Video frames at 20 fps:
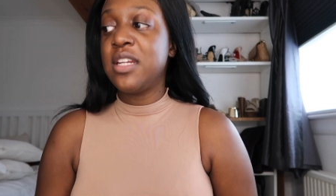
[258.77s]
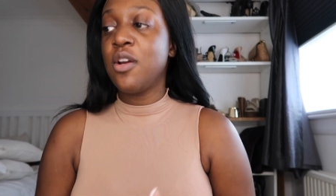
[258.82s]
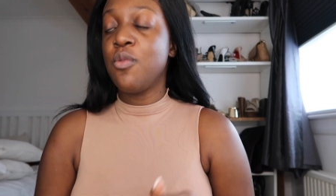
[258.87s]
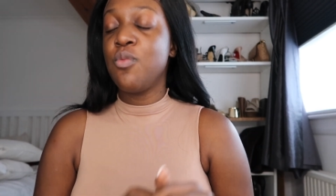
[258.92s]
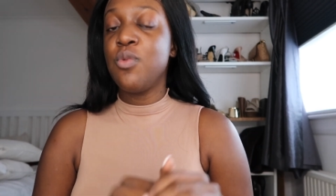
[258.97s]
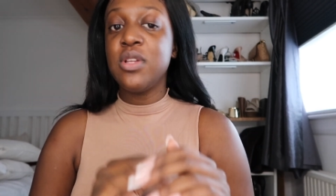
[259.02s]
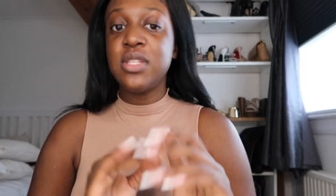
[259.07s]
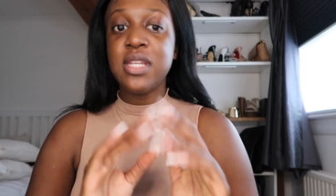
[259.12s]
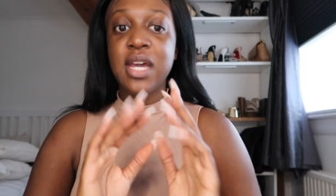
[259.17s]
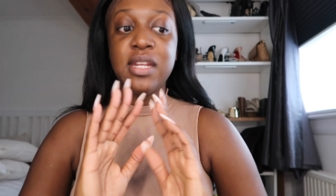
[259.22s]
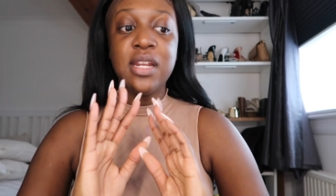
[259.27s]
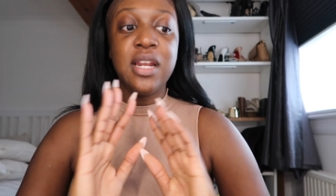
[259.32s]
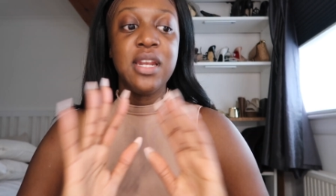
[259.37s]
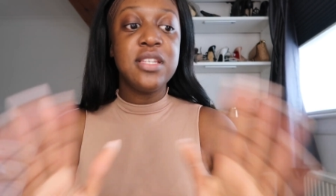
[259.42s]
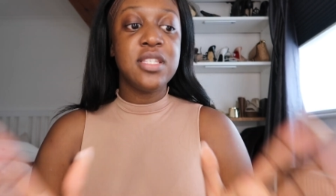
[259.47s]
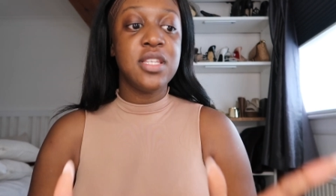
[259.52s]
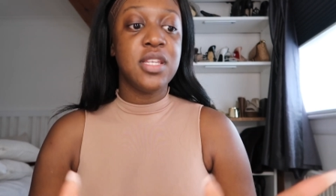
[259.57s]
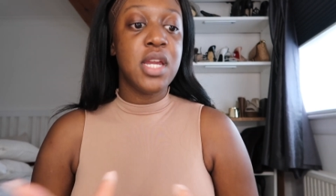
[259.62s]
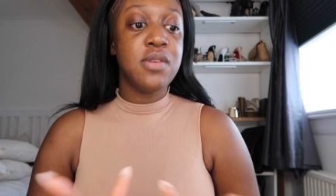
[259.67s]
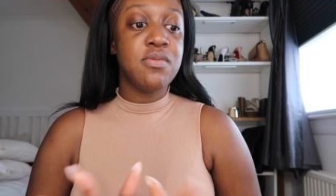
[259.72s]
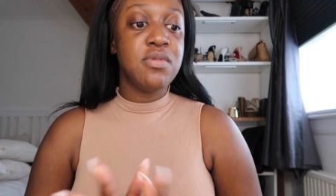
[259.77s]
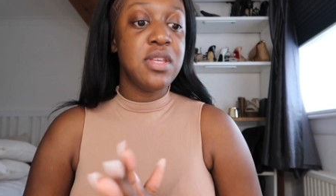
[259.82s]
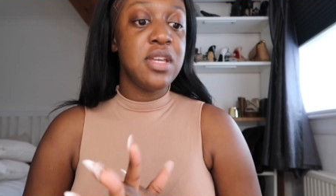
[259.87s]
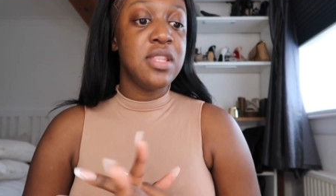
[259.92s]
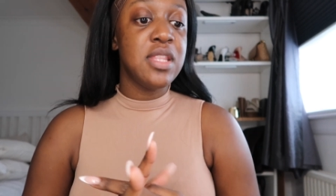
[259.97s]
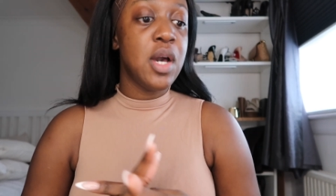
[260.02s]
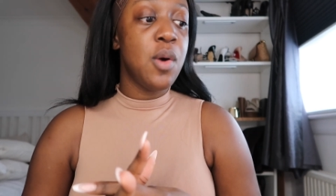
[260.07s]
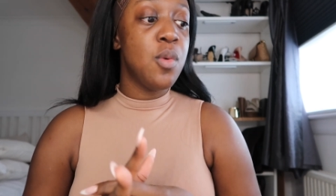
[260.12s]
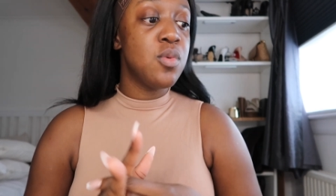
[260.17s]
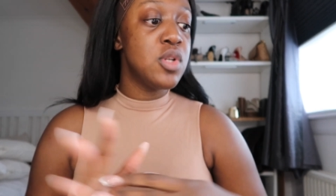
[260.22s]
I wrote down a list of everything
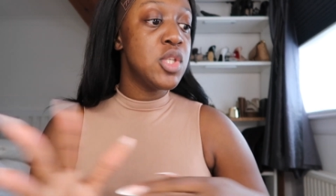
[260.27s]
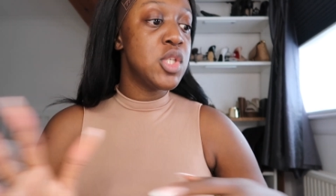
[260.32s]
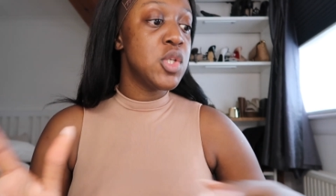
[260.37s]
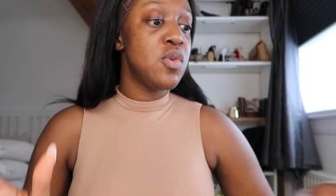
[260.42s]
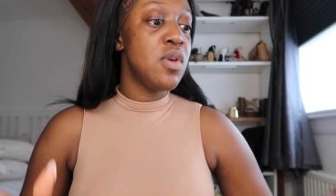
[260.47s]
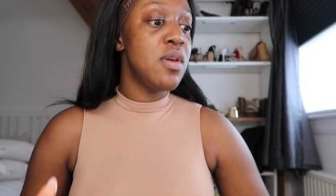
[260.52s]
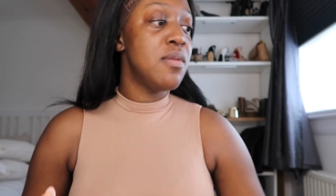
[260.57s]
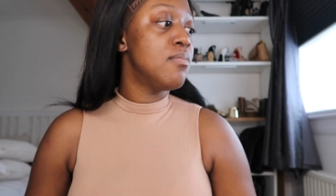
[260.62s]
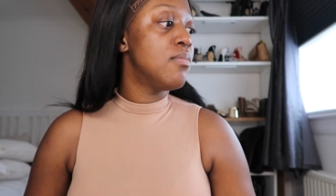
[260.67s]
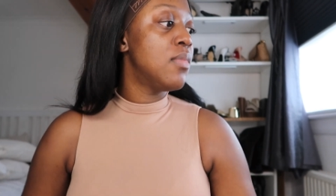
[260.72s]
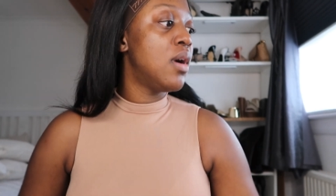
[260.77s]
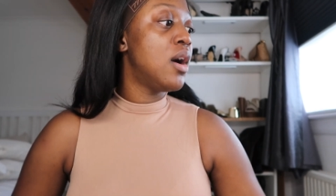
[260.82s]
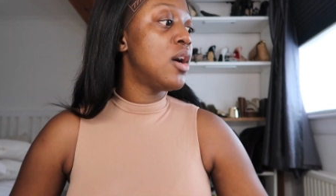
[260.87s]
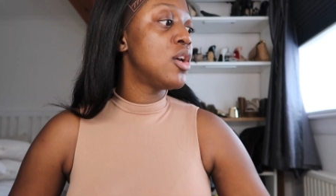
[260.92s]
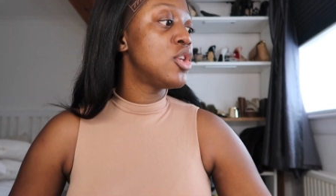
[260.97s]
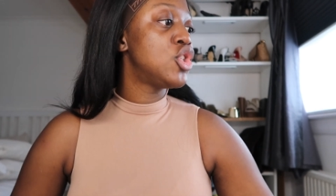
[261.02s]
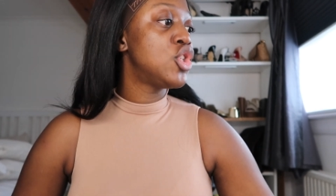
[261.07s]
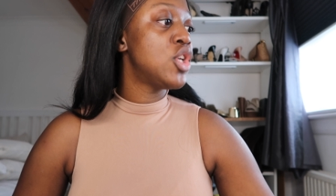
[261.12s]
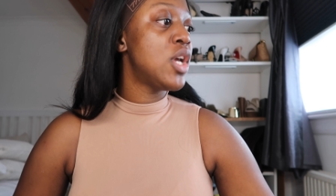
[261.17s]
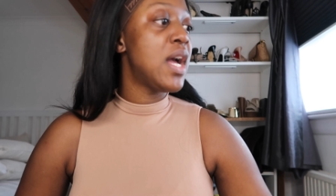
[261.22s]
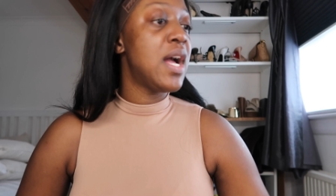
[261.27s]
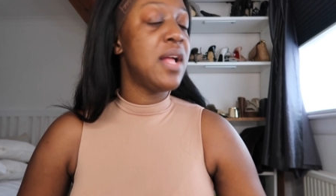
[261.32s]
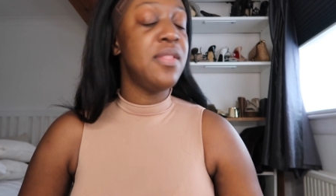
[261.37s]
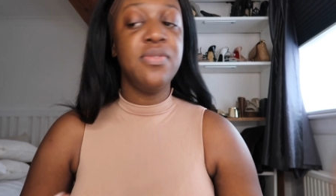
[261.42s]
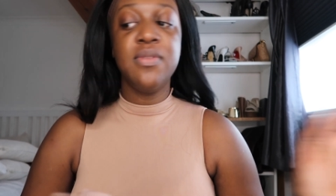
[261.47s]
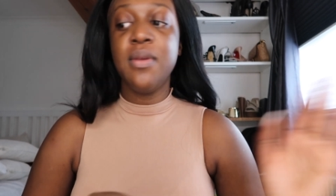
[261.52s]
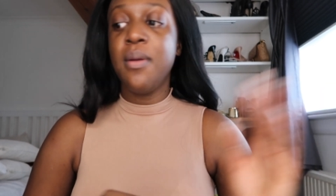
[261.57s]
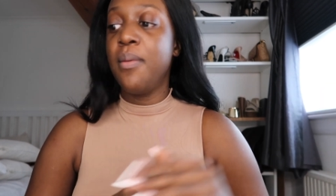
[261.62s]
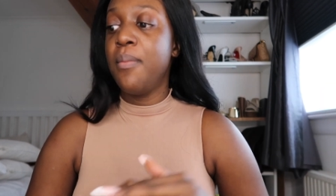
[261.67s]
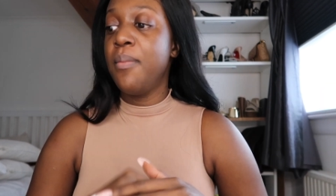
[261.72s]
that I want to do in March,
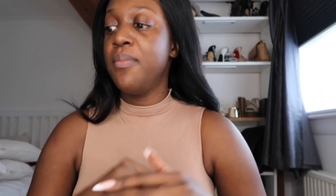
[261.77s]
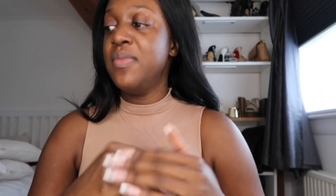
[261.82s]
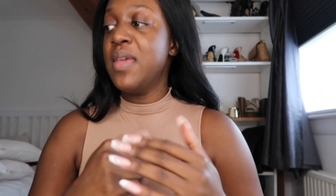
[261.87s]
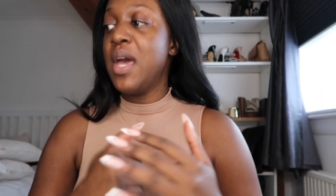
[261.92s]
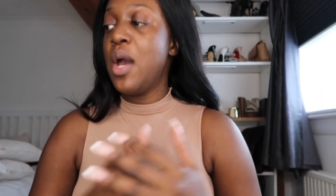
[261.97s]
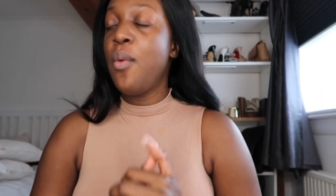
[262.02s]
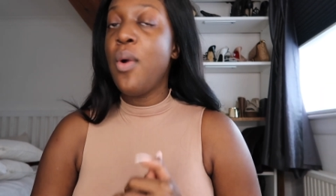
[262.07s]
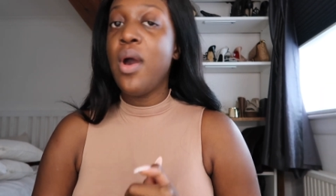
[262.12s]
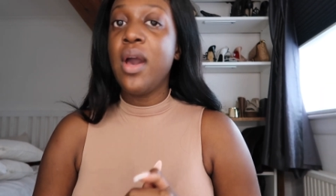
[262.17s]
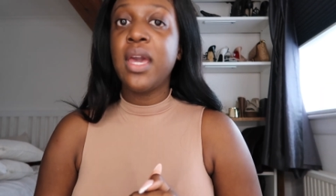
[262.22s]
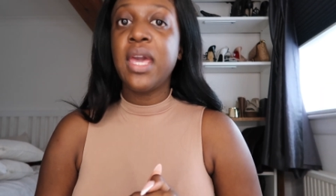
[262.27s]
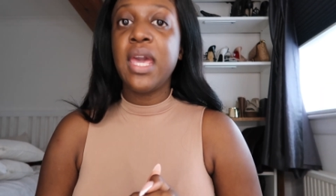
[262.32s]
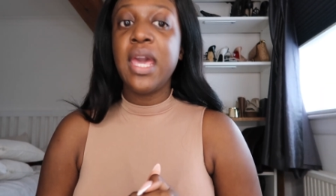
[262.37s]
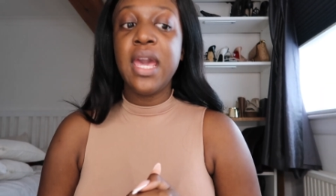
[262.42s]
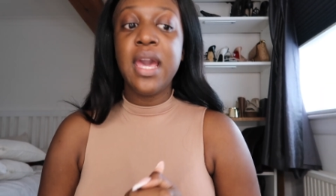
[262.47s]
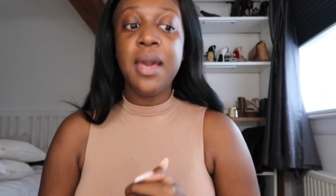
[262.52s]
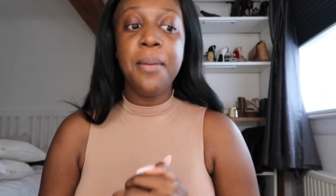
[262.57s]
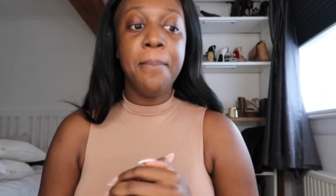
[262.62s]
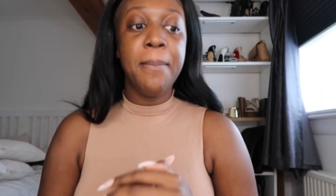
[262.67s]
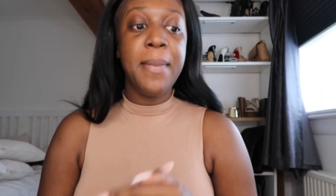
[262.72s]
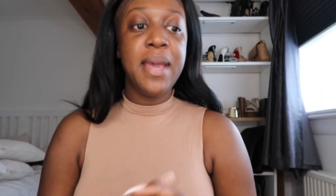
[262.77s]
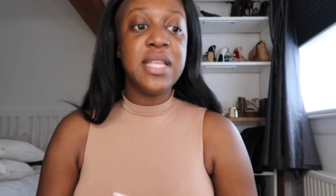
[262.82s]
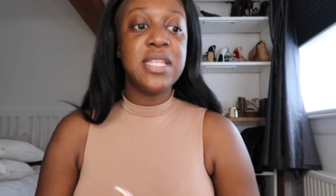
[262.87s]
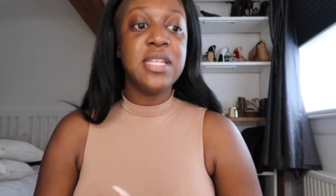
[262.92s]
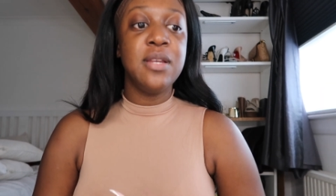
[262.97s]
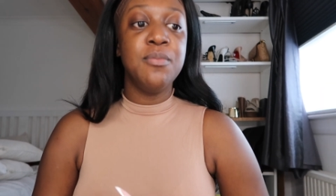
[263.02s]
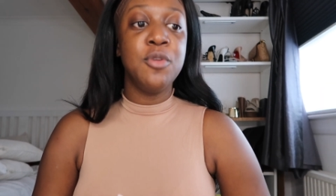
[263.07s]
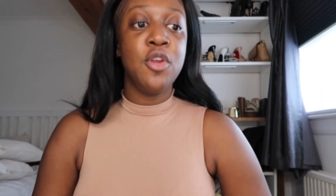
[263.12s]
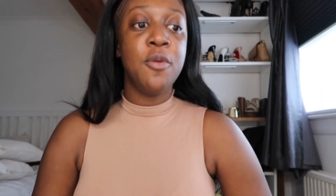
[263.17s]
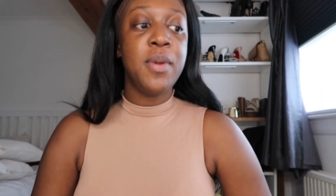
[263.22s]
and networking and
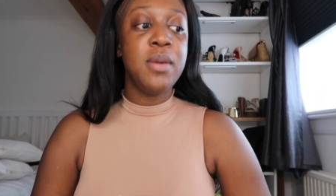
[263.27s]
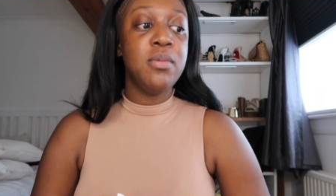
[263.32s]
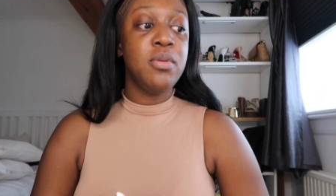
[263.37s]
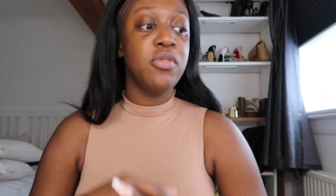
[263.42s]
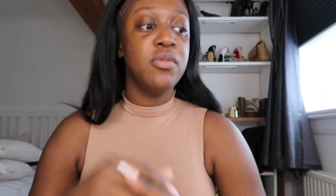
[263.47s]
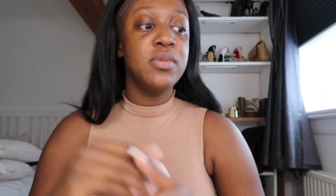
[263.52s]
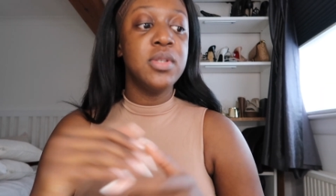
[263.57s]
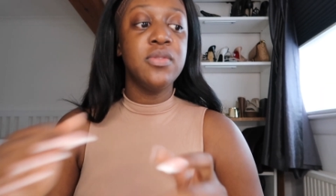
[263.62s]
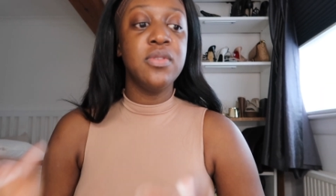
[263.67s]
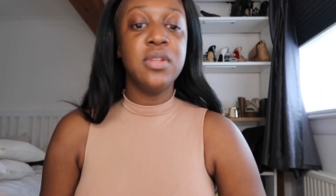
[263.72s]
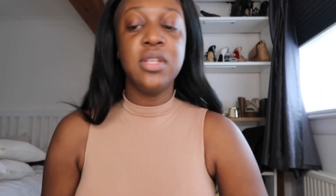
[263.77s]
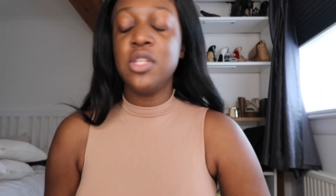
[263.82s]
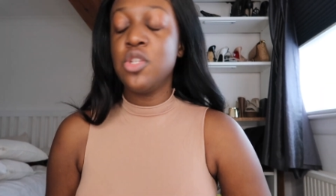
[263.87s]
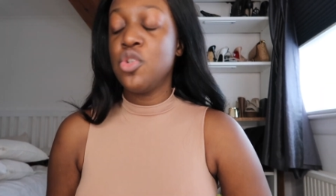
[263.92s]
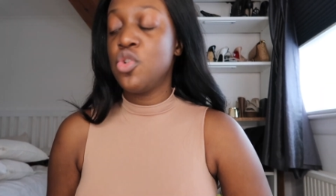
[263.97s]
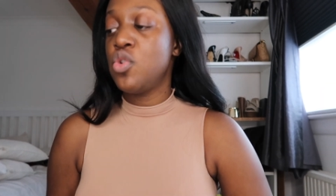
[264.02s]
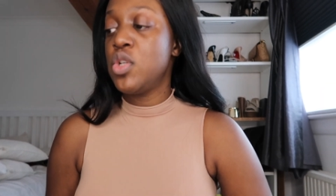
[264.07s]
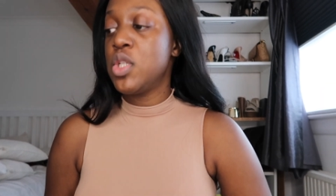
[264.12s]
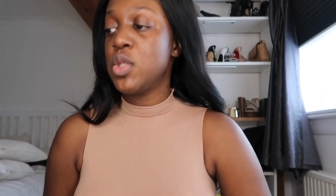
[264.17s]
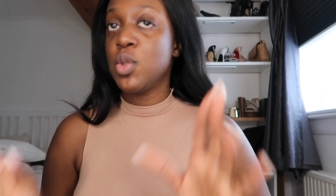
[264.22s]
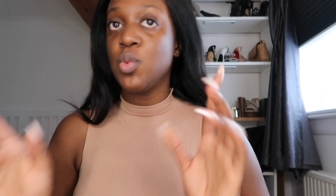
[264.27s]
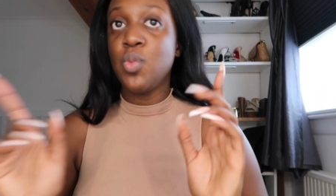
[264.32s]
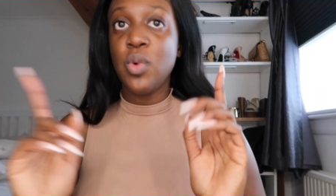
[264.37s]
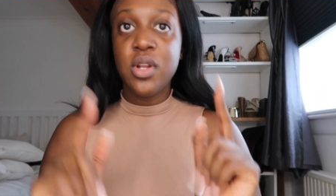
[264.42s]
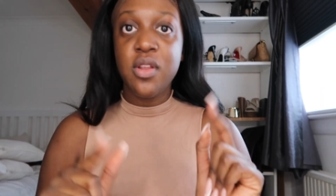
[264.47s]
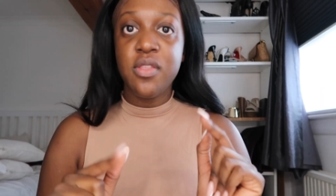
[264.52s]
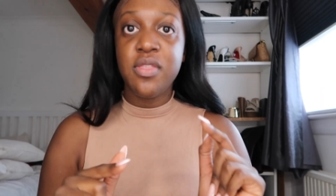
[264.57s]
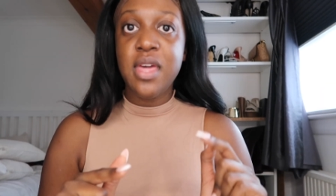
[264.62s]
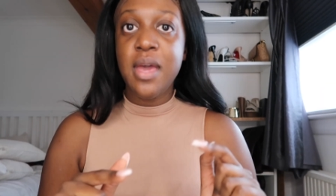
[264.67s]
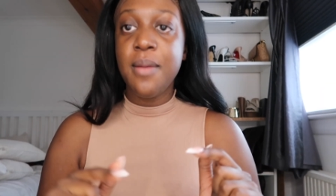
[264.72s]
meeting new people from different industries was
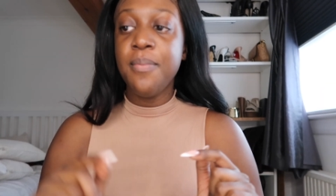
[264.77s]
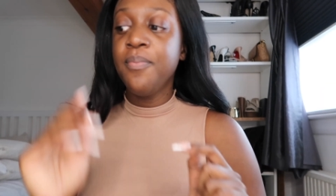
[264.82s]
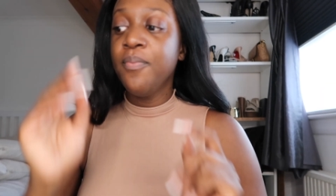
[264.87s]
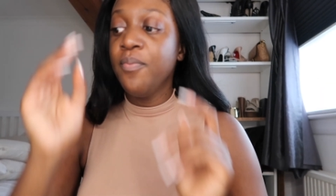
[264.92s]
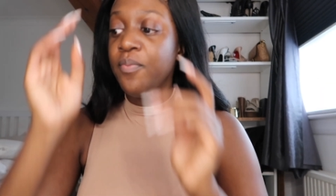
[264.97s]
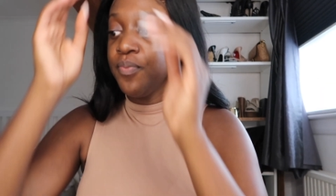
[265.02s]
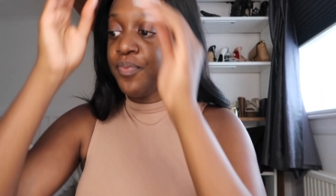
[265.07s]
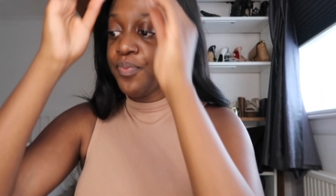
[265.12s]
one of them.